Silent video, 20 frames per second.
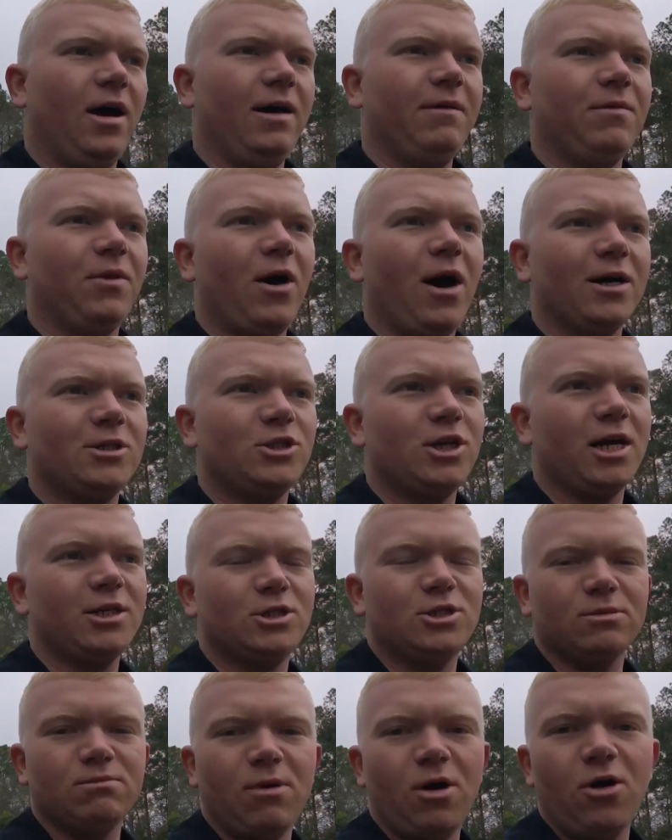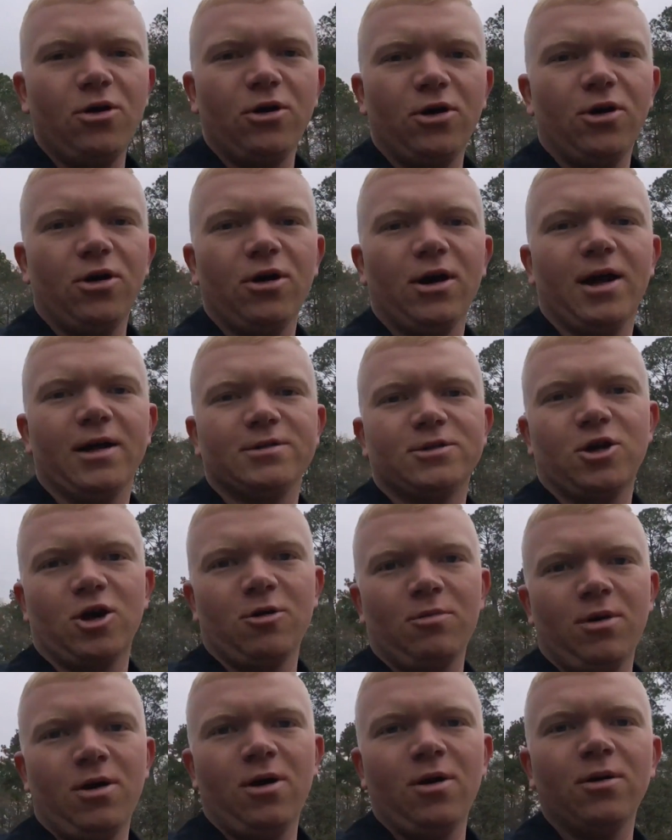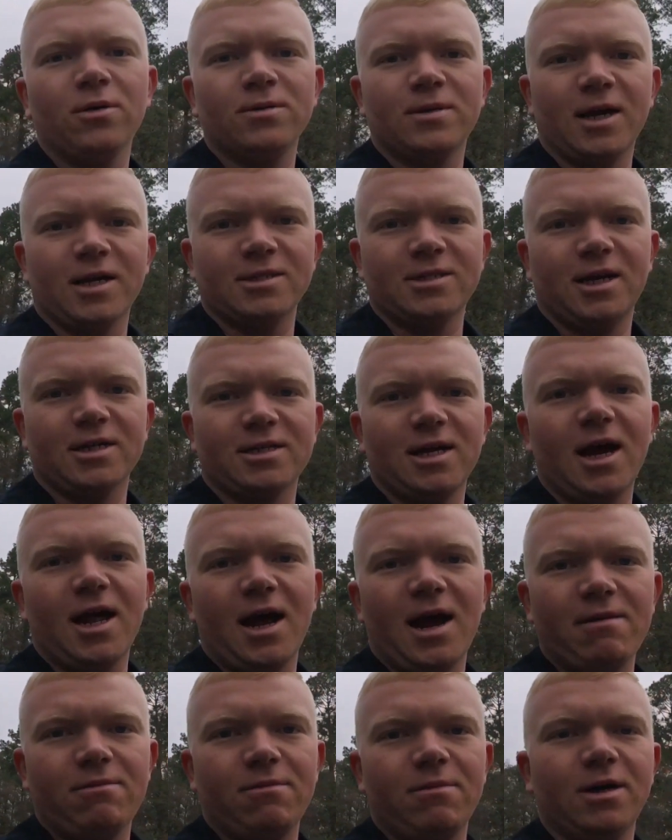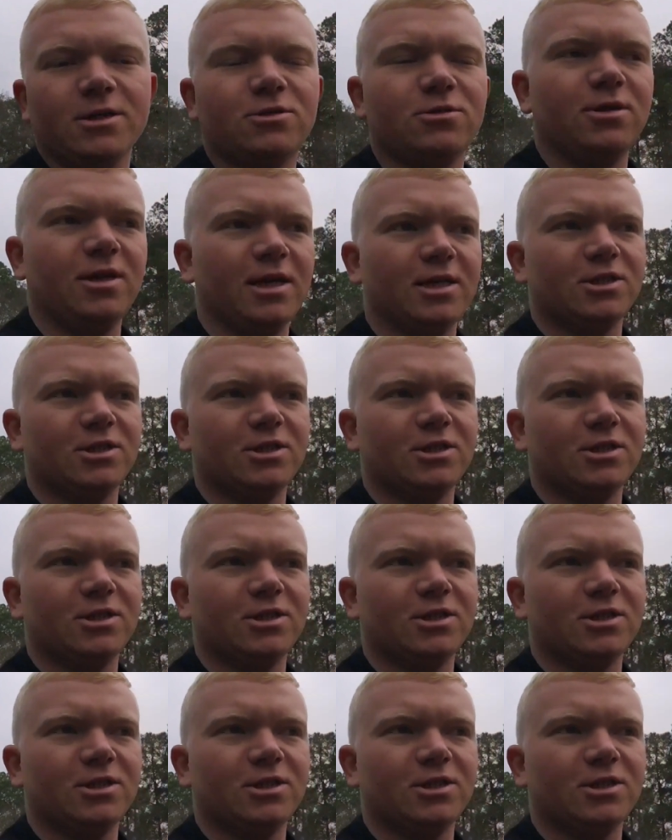Even though I changed the motor and turbo and things like that, I haven't messed with the